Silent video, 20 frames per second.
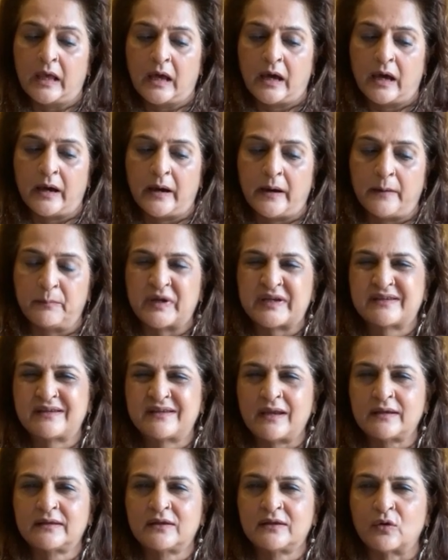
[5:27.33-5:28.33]
But
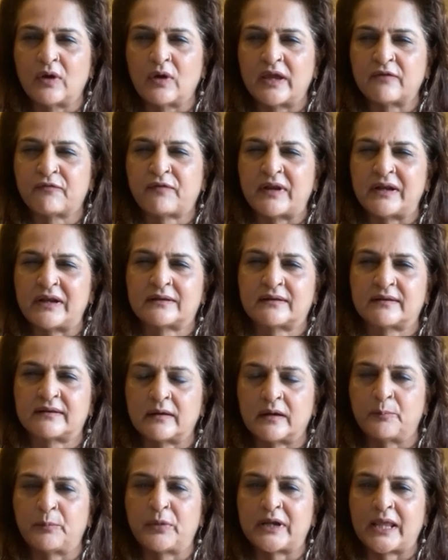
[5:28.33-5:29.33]
yet, you know, I felt
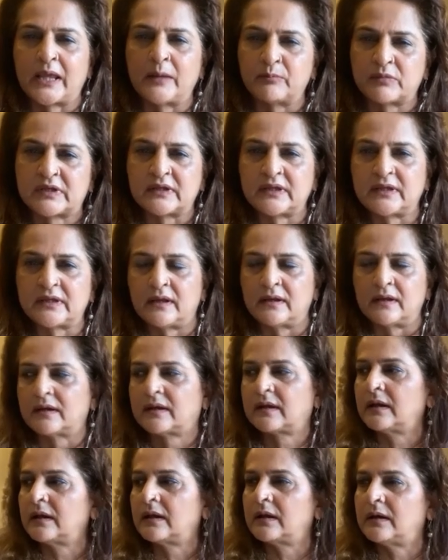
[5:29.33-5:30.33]
a bit empty, a
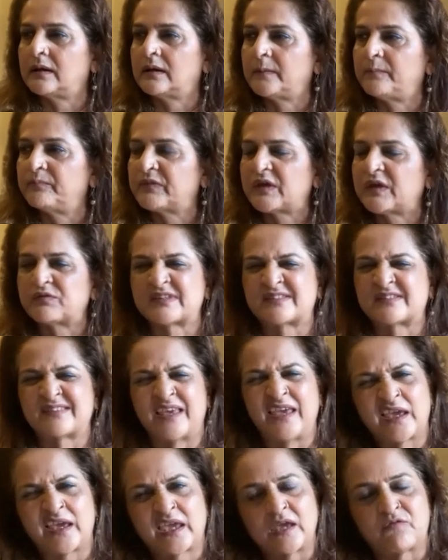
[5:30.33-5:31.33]
little, there was
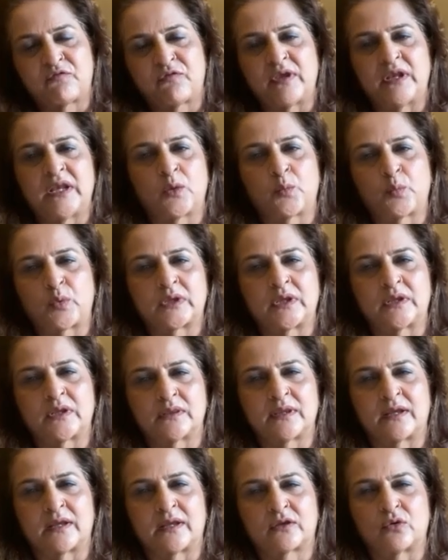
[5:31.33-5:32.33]
this aching feeling within
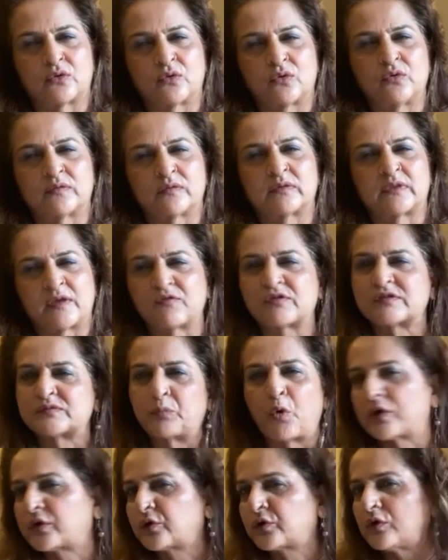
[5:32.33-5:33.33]
that, you know, there was
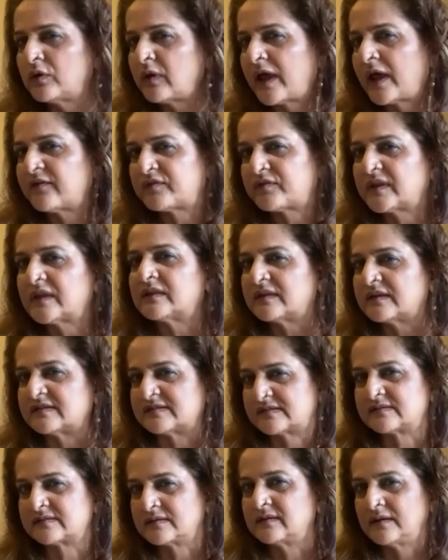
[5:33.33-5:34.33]
more to life than
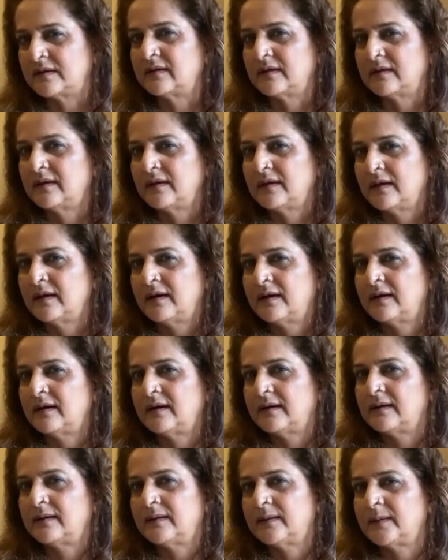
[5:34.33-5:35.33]
this.
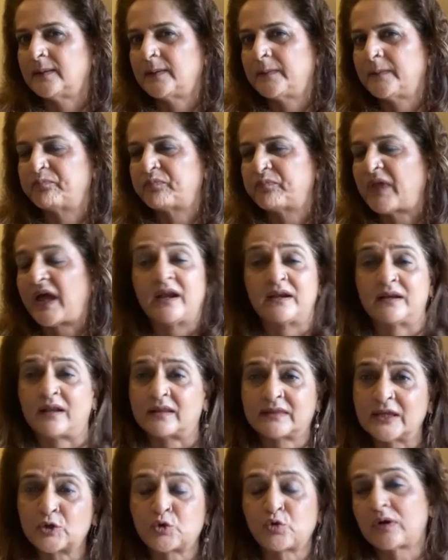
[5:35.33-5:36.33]
I had
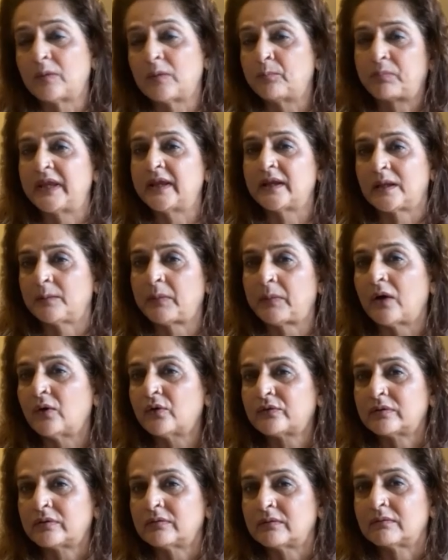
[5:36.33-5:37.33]
nothing to complain
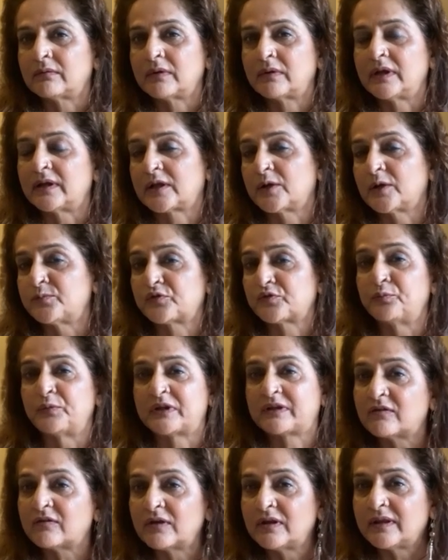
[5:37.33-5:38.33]
about in terms of
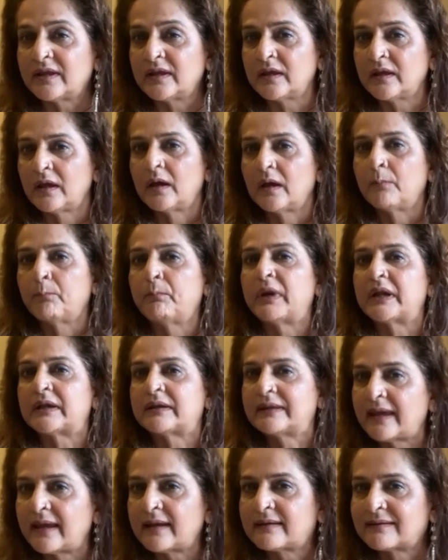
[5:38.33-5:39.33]
materially,
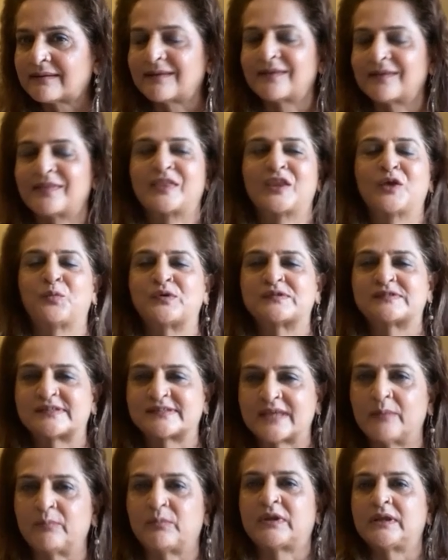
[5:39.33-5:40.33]
but yet there was this
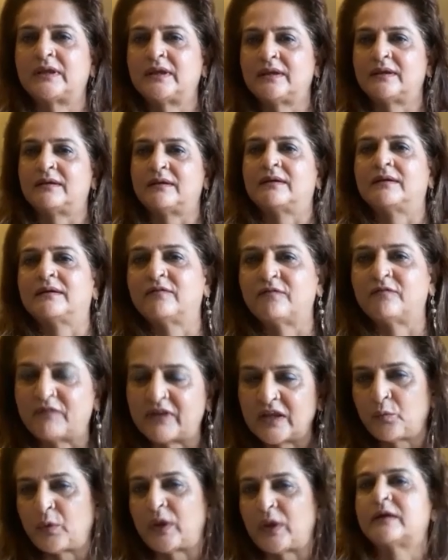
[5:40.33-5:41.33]
empty,
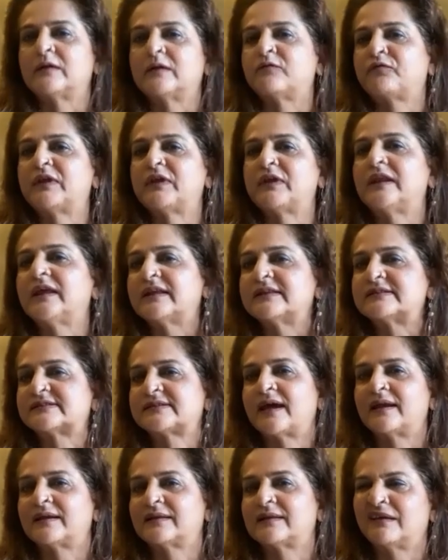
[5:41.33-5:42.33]
very vacant feeling
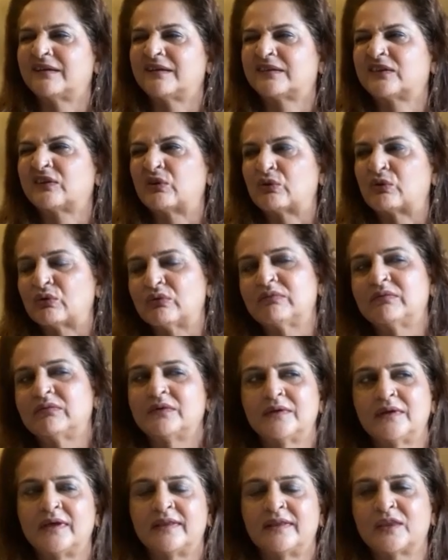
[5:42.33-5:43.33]
inside that, you know,
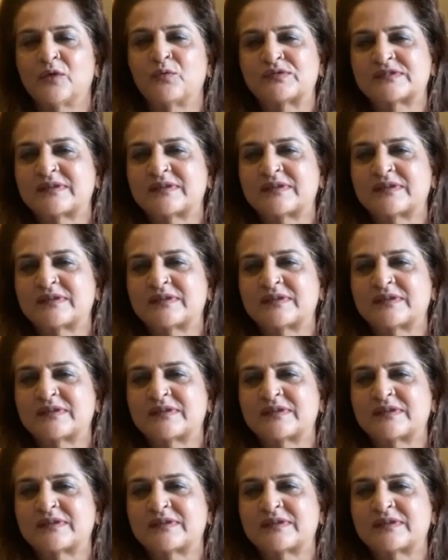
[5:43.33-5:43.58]
there was